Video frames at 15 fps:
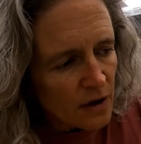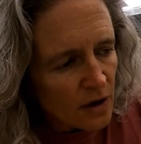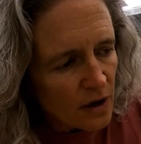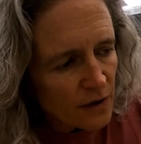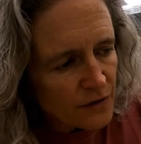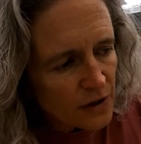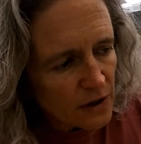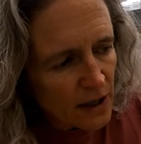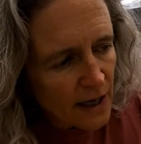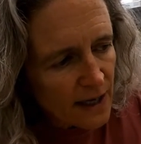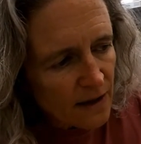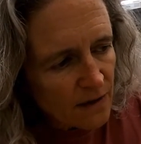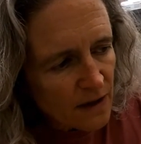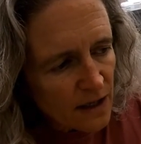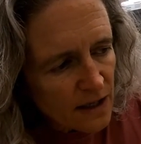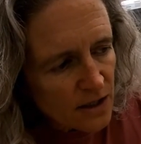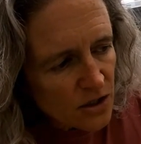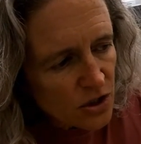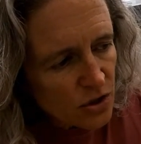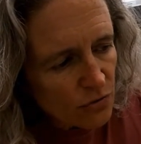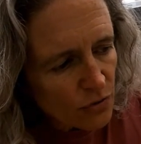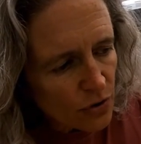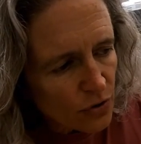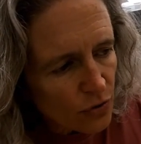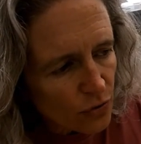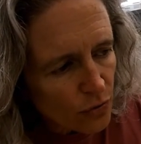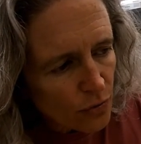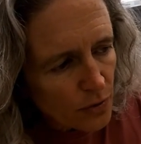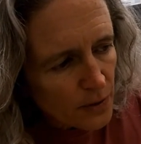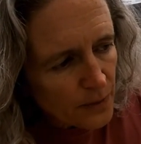of the light that gets
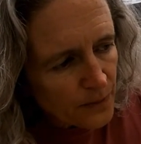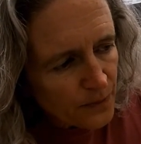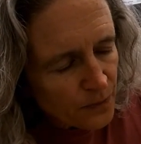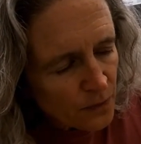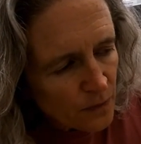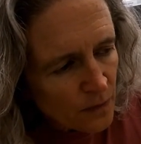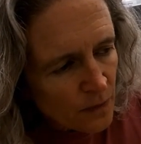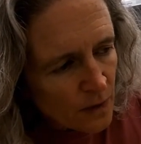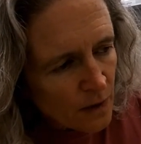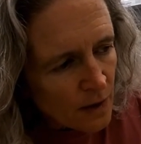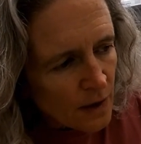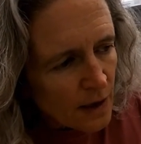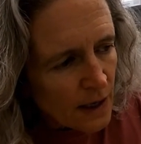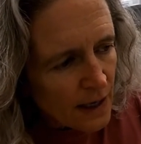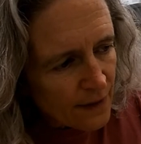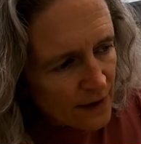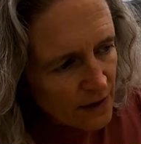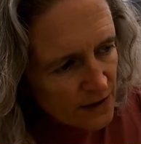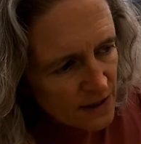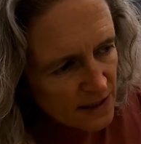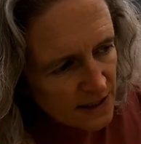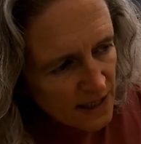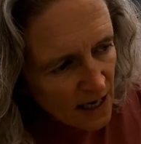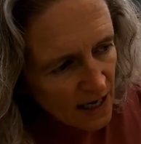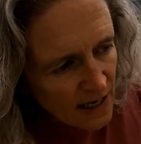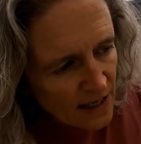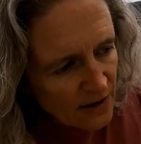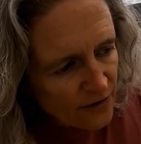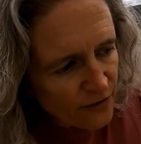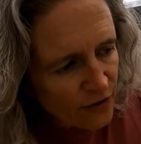through. And there's a
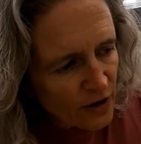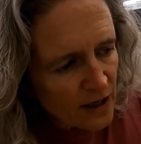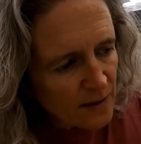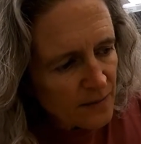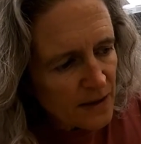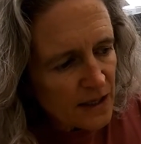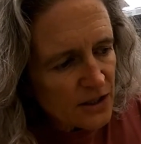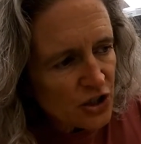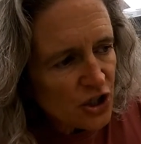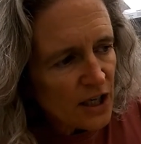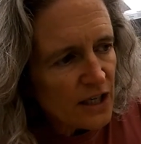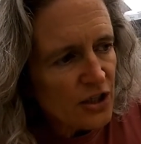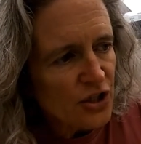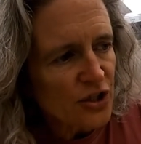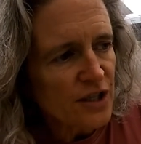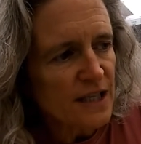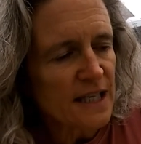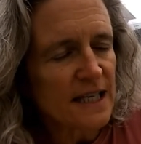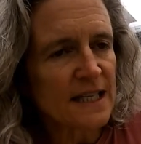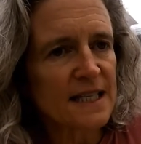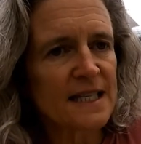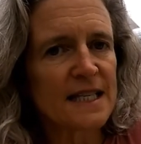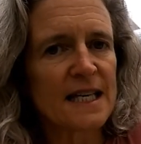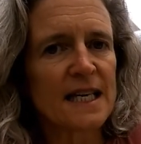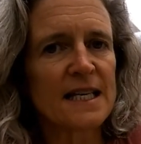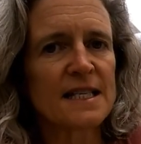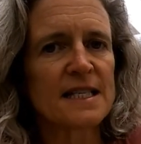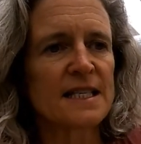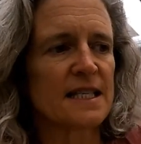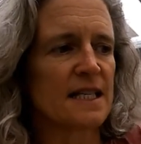diaphragm that changes the
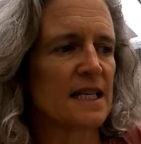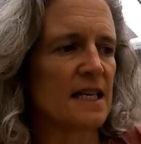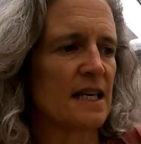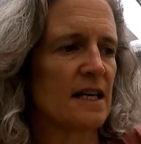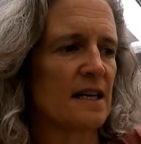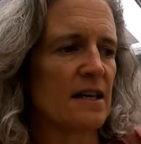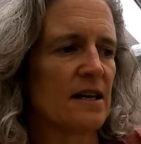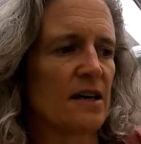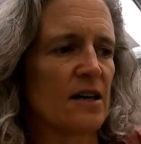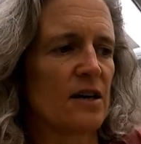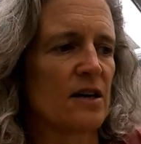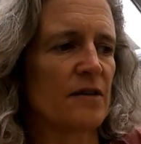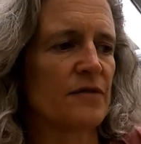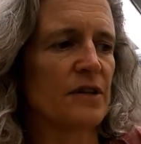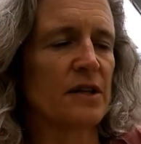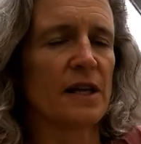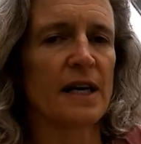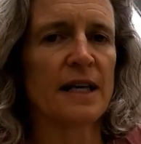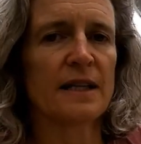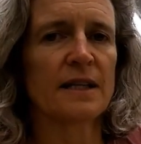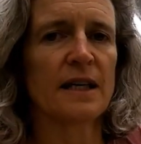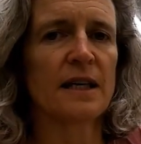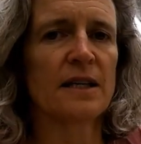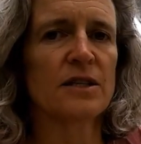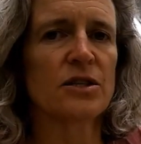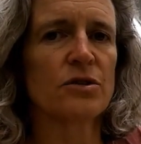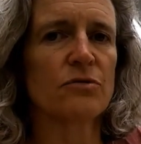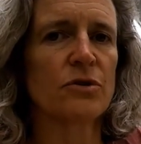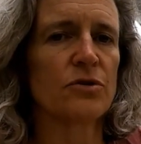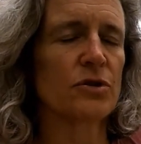intensity of the light that gets
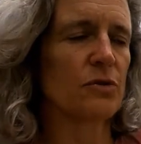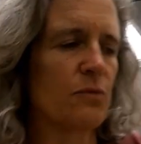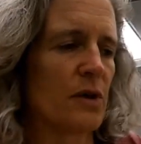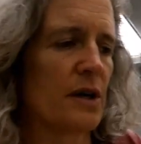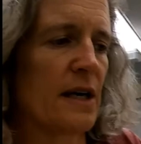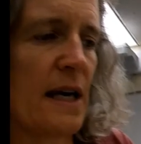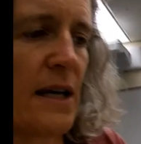through. So we're going to